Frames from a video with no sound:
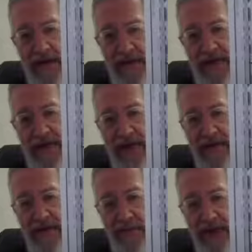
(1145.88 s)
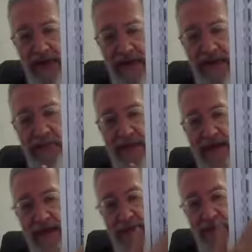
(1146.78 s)
Levia Harabayas, but
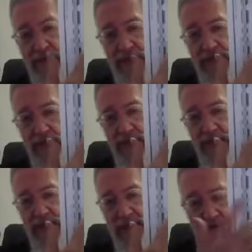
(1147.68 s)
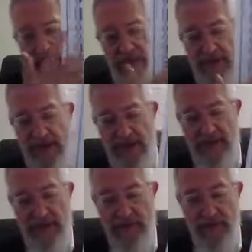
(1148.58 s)
not as much Kedusha, obviously,
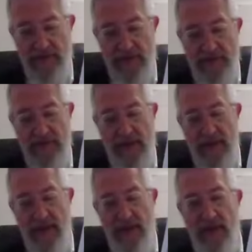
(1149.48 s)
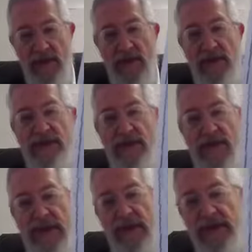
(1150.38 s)
as the Azorah. So
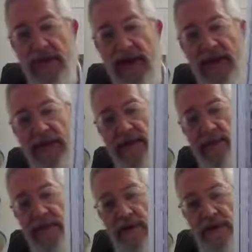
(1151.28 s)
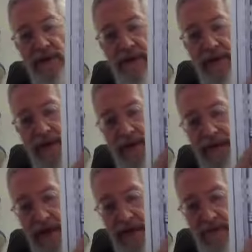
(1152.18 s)
they decided to build
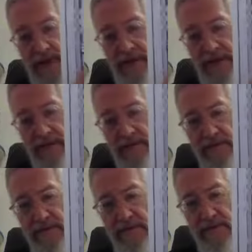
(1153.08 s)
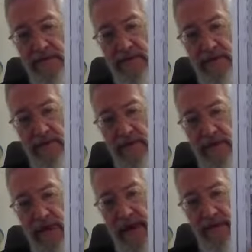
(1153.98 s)
this area
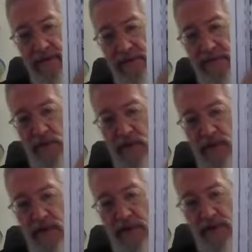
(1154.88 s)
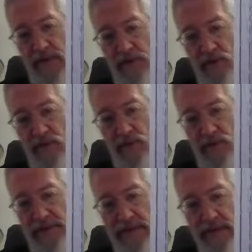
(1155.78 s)
and put four
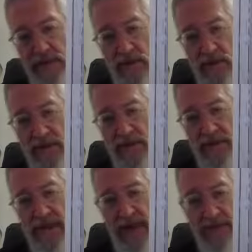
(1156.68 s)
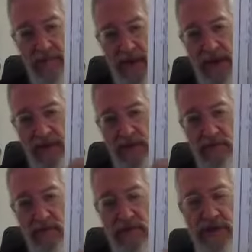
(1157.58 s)
rooms in the corners and make the
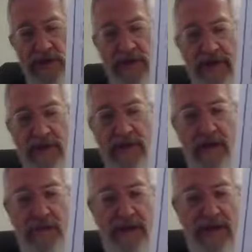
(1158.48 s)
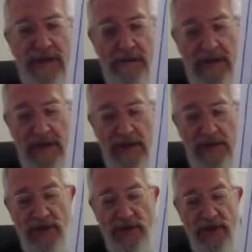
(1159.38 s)
rooms look like the third Beis
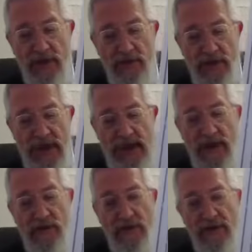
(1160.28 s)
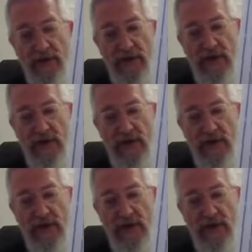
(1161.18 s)
Hamikdash without